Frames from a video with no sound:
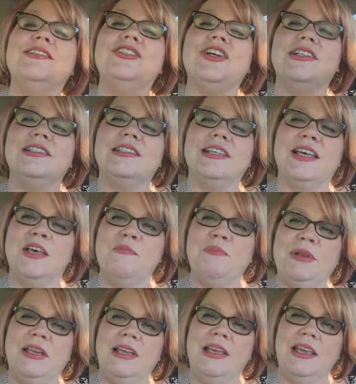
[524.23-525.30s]
John's
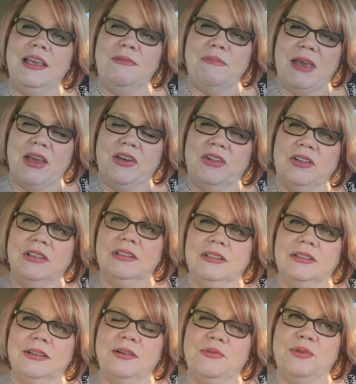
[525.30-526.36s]
company email
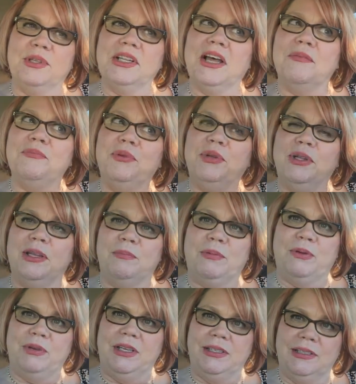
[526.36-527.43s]
will not pull up
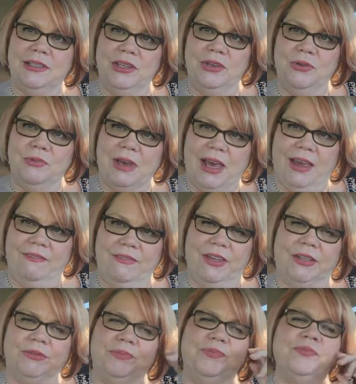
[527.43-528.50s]
on his new
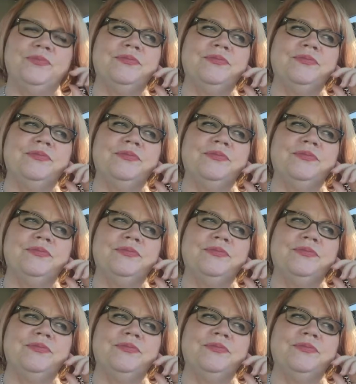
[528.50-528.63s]
iPhone.